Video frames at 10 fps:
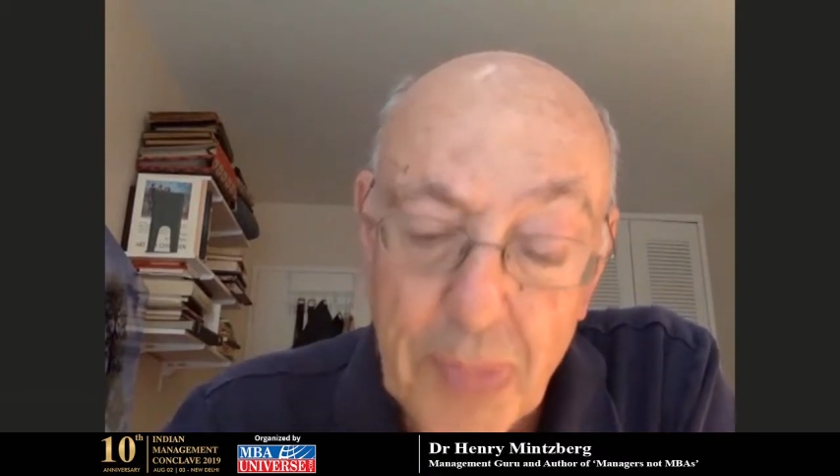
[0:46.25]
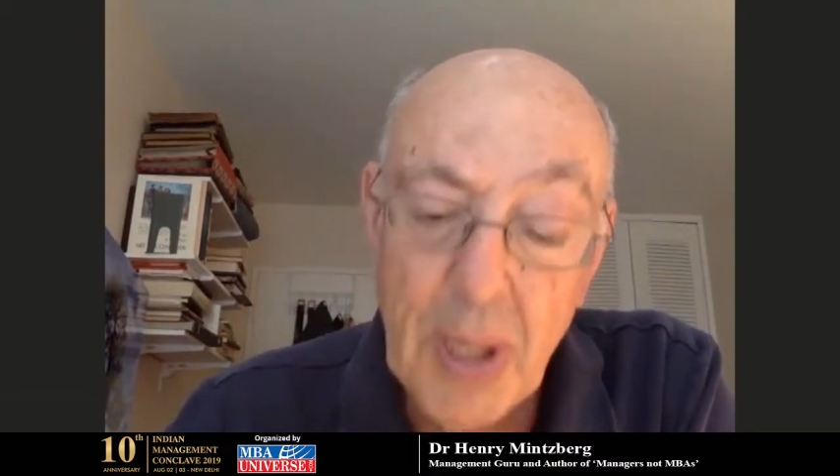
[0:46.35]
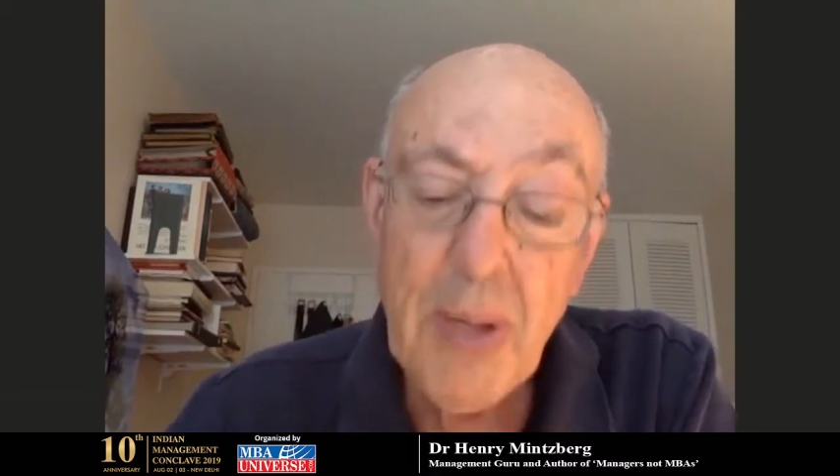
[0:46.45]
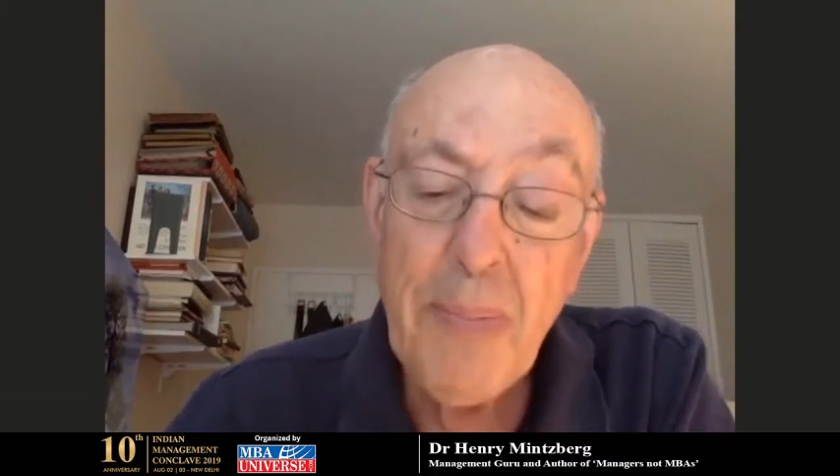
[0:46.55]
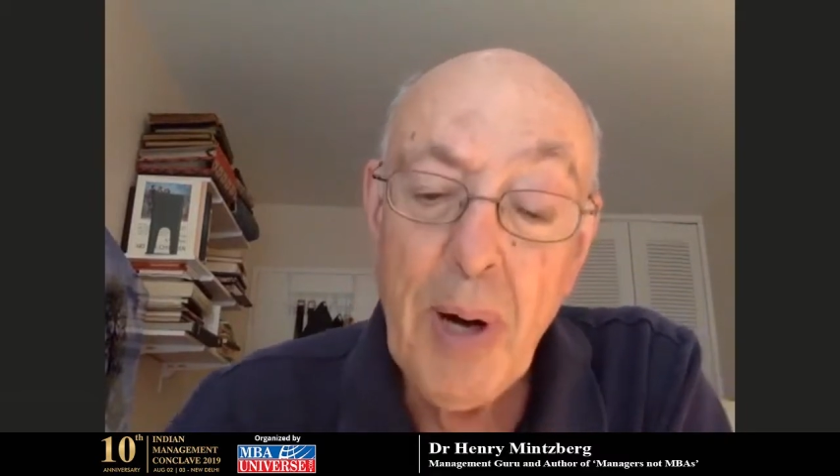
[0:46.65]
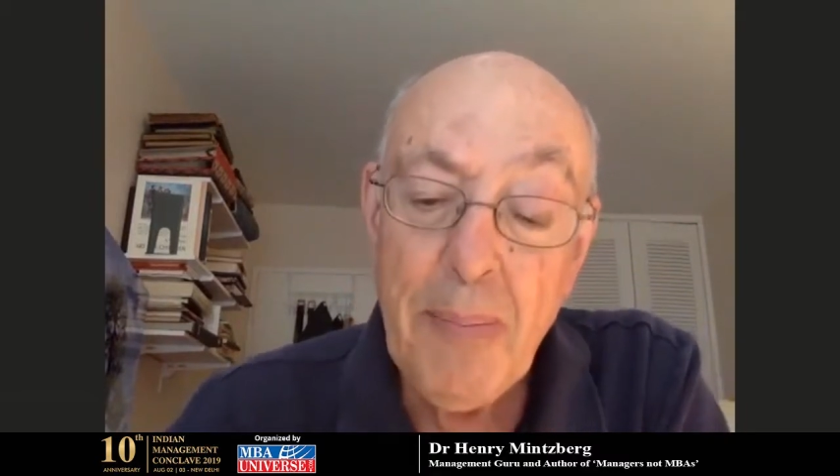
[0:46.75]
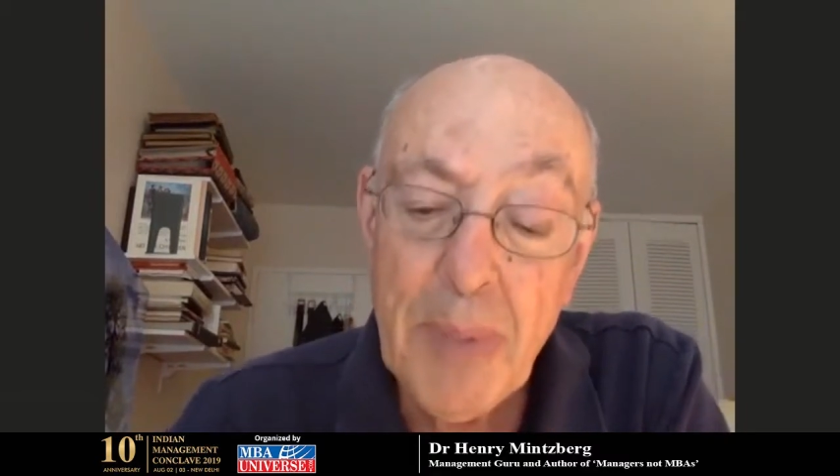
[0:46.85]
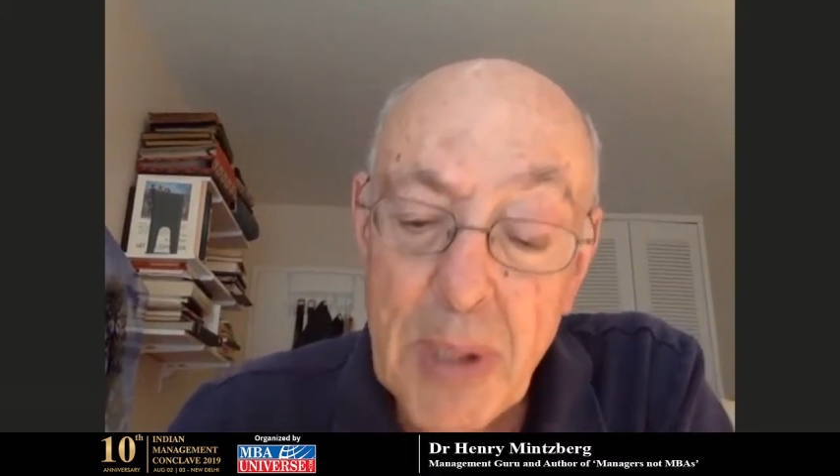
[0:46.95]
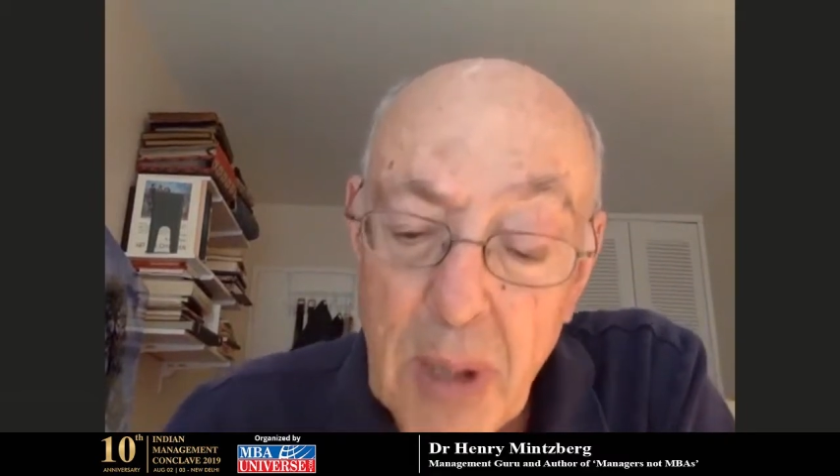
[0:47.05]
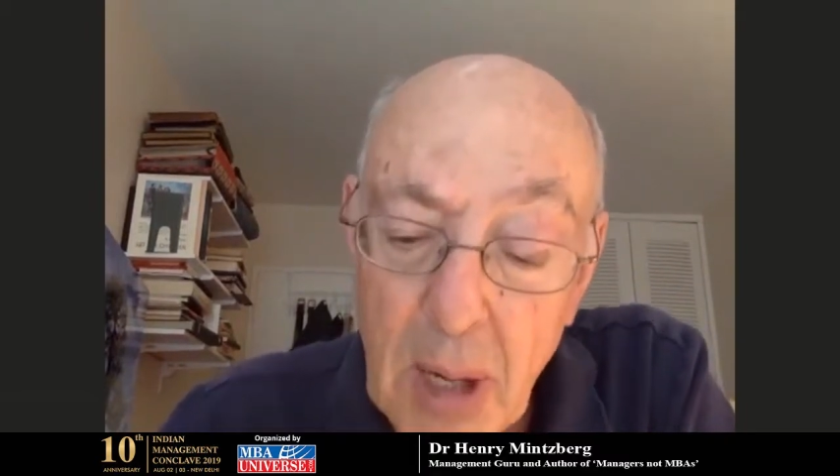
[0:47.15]
The problem
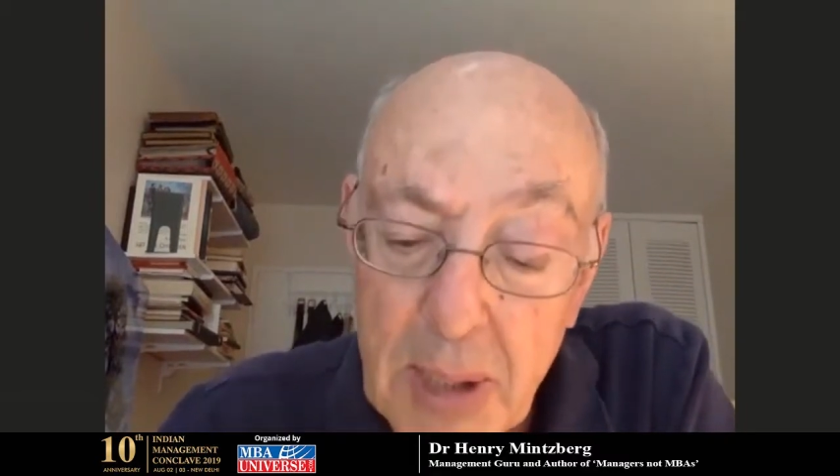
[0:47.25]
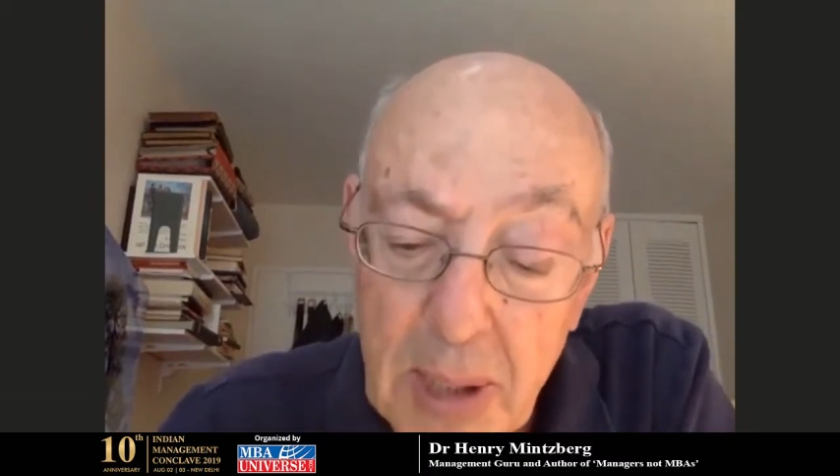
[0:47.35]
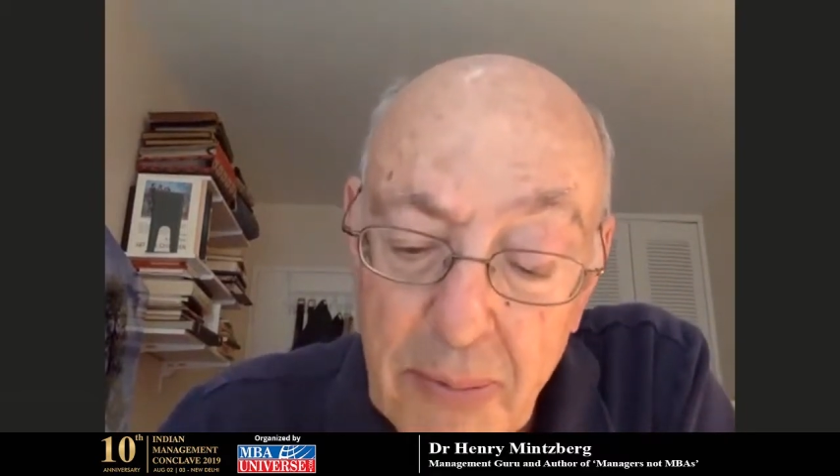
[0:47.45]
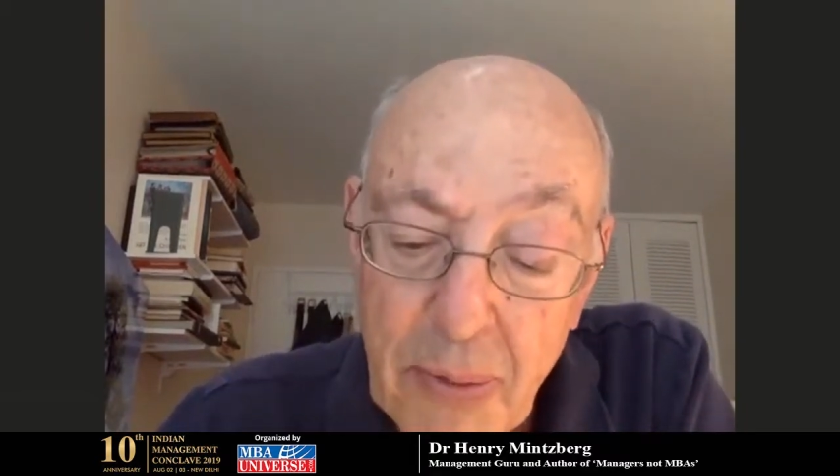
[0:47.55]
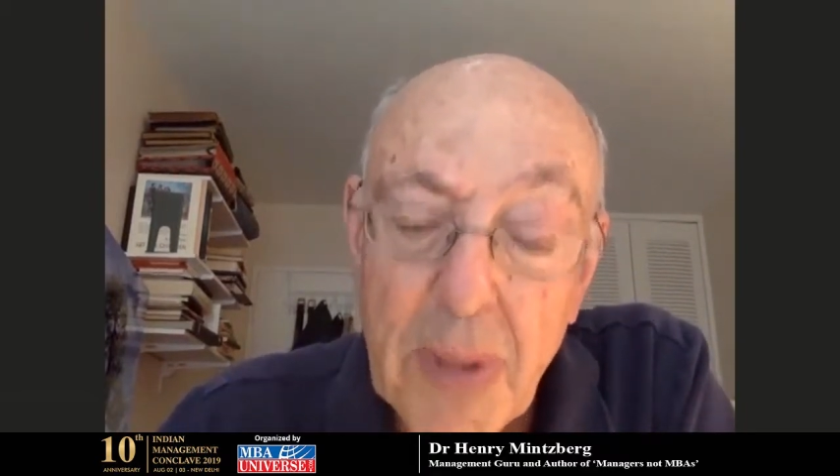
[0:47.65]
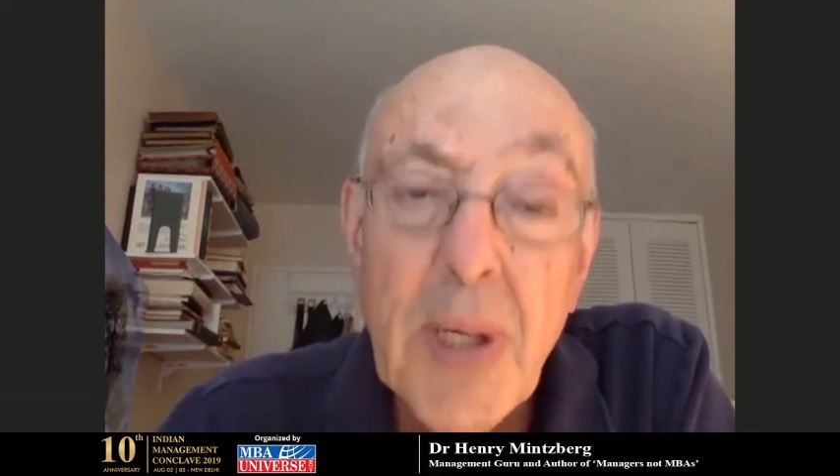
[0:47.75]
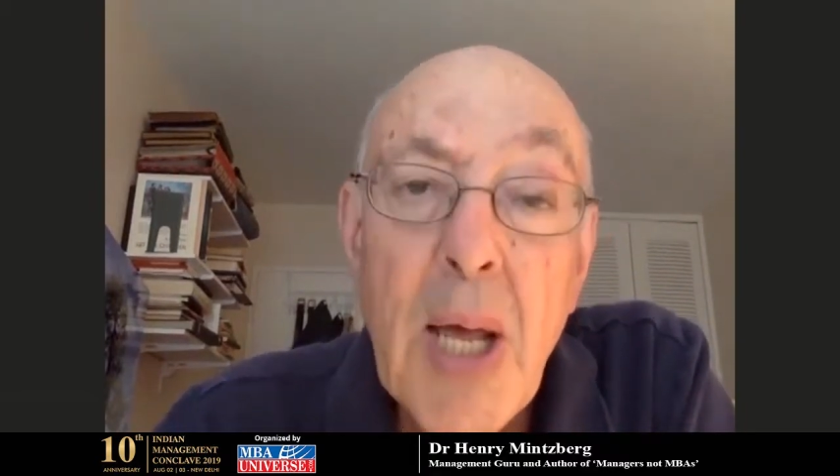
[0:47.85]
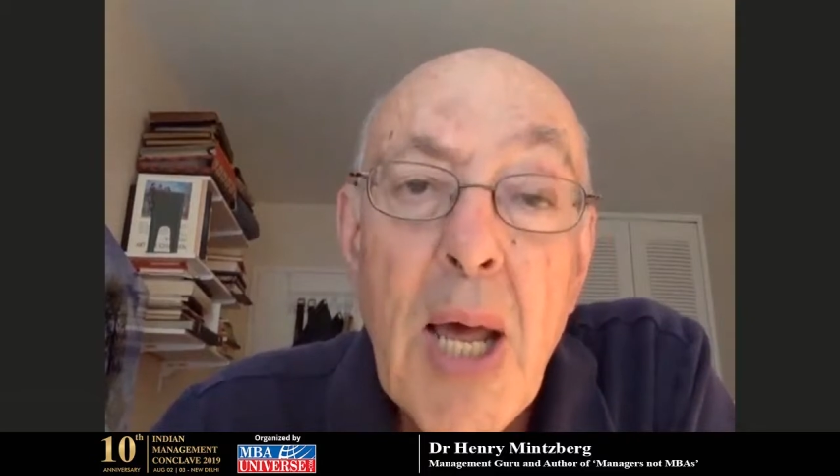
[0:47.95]
is not different.